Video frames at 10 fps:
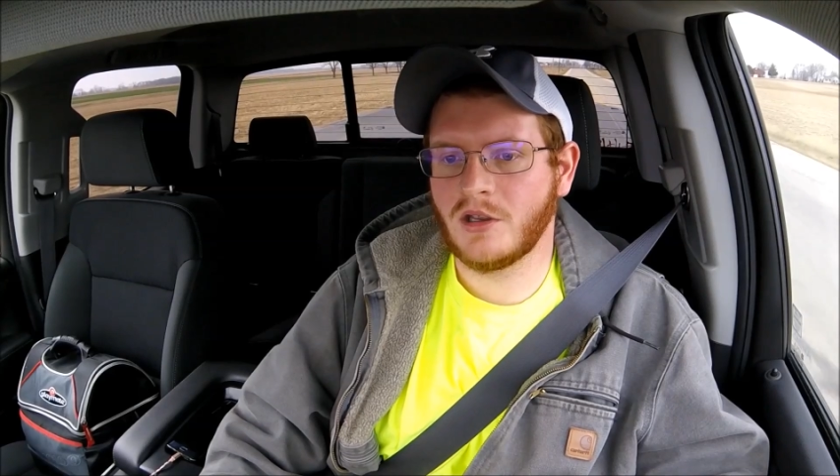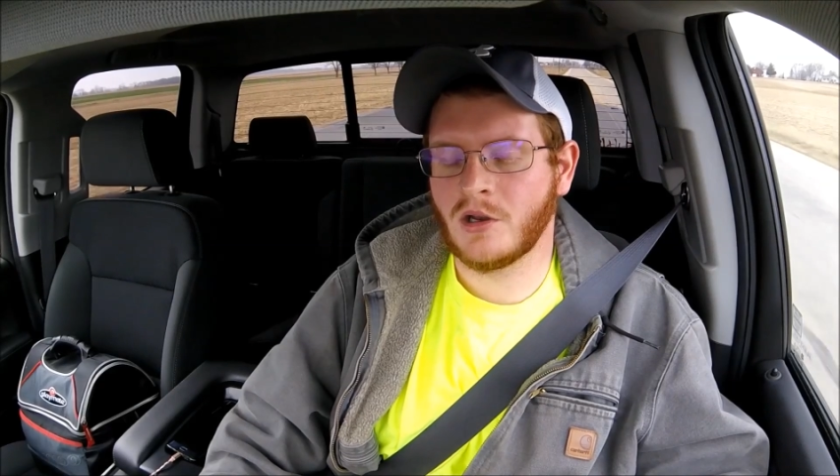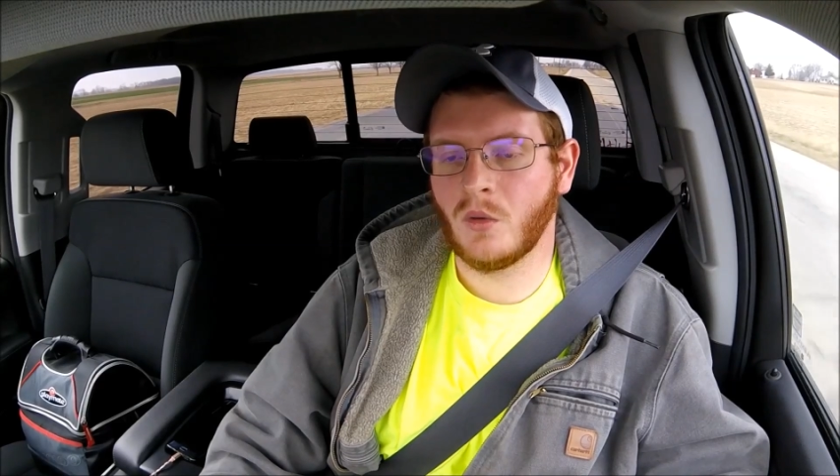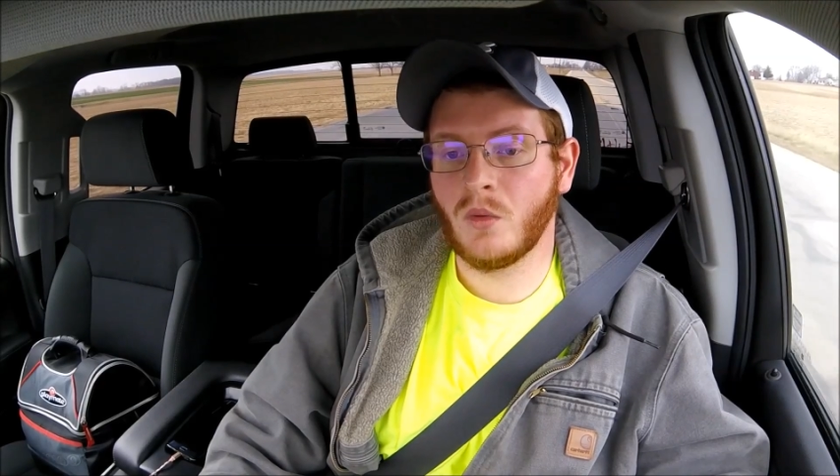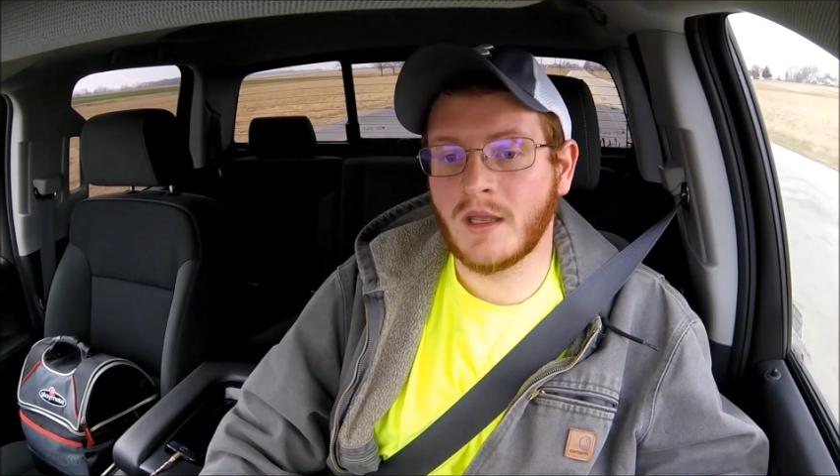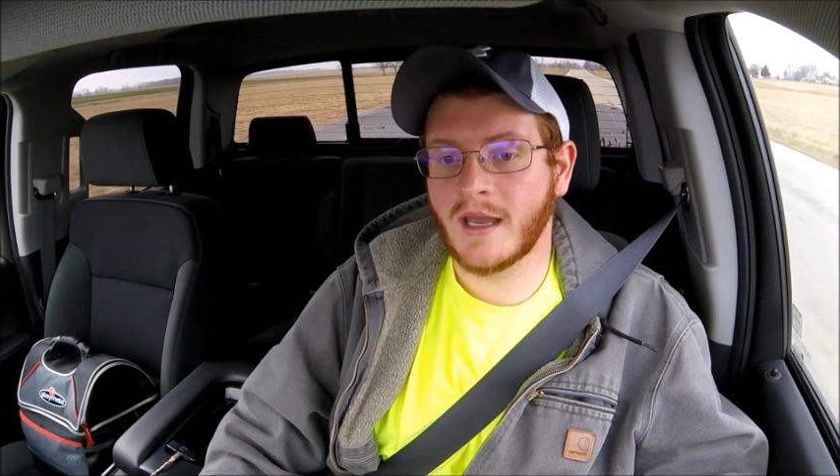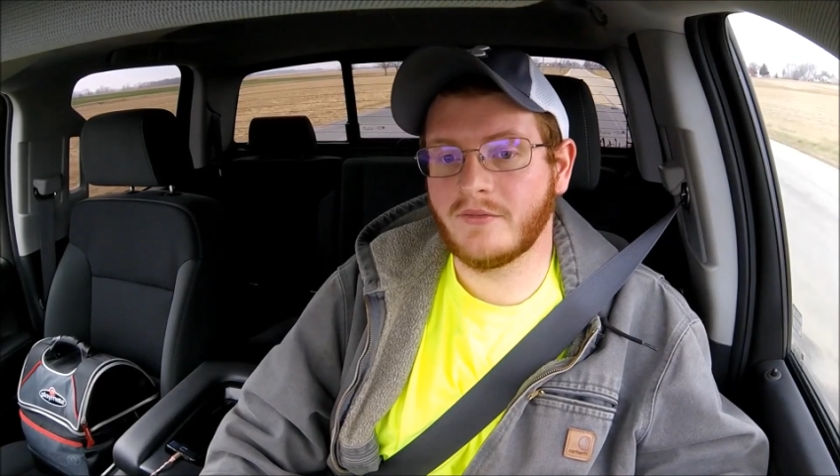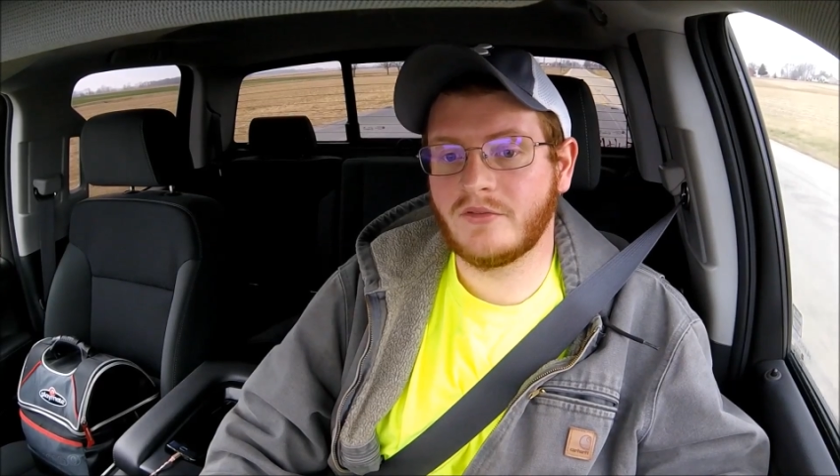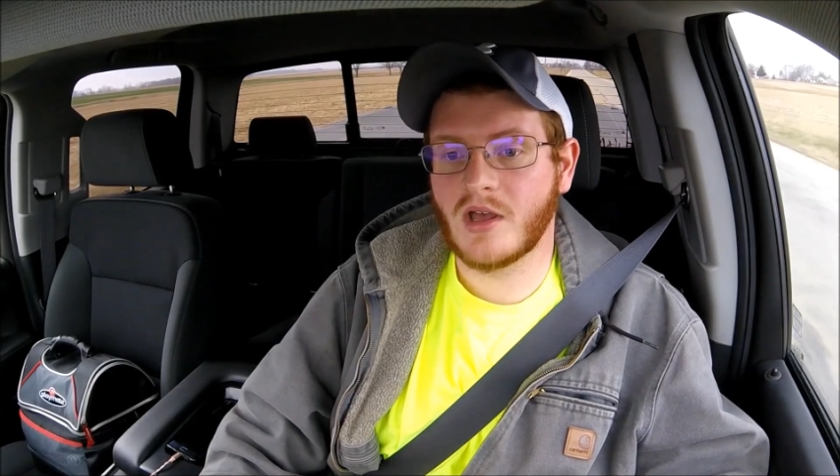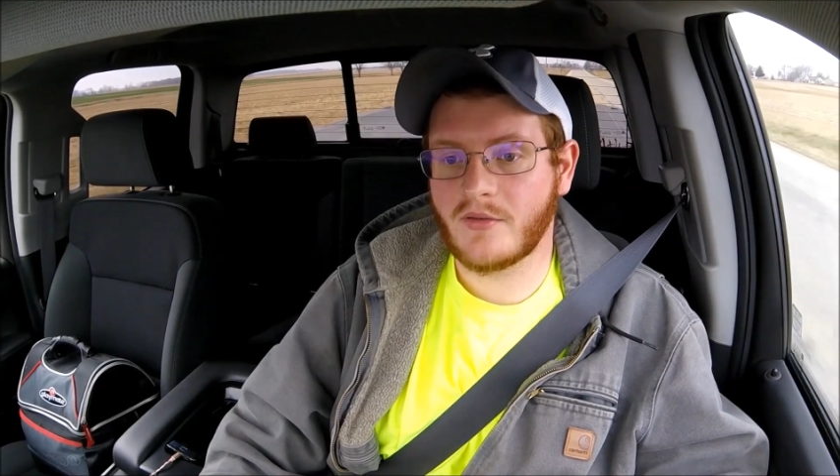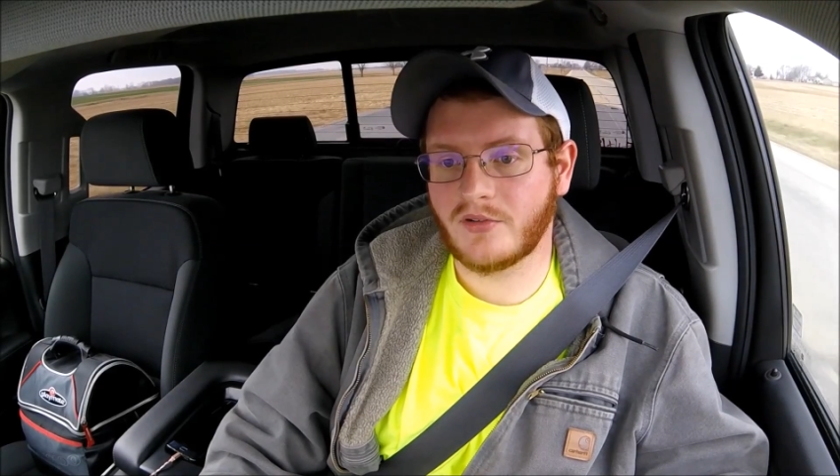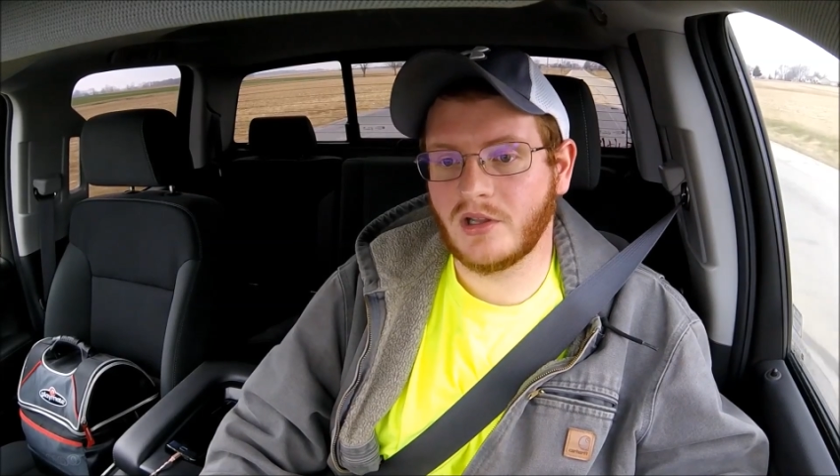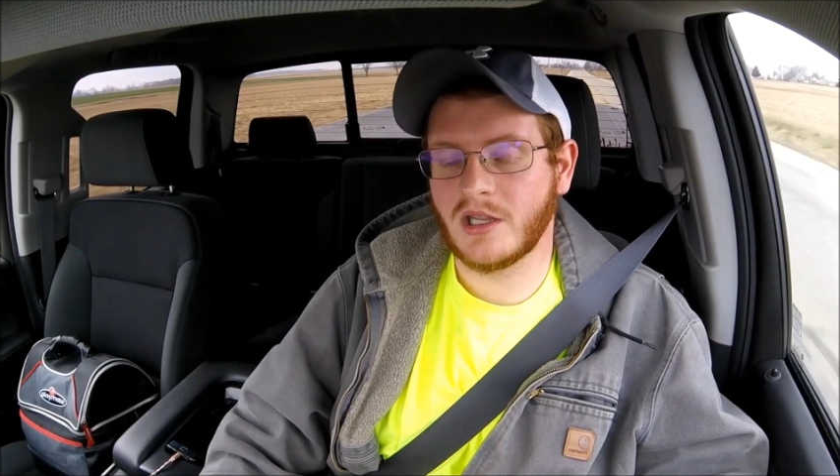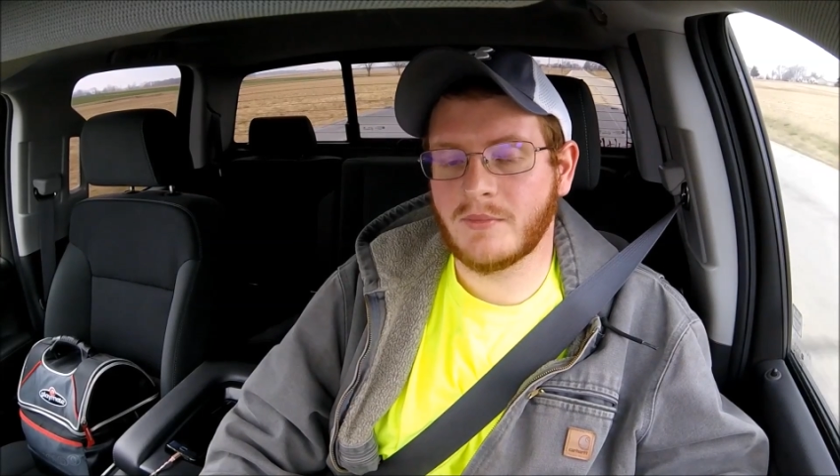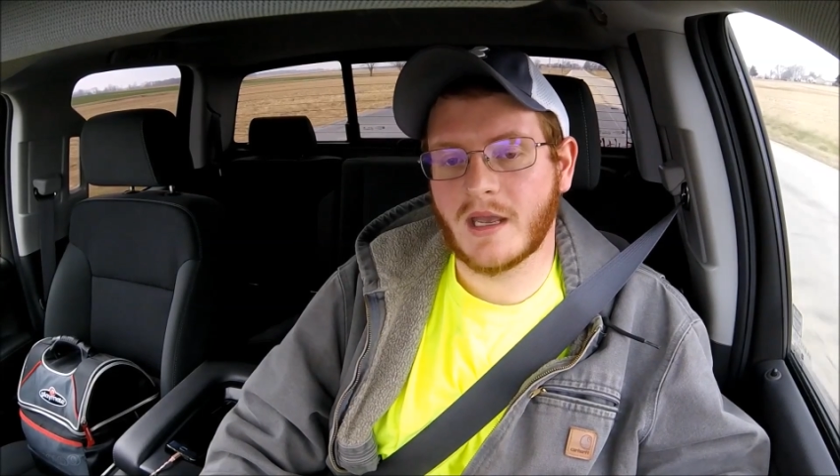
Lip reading: you know, we have definitely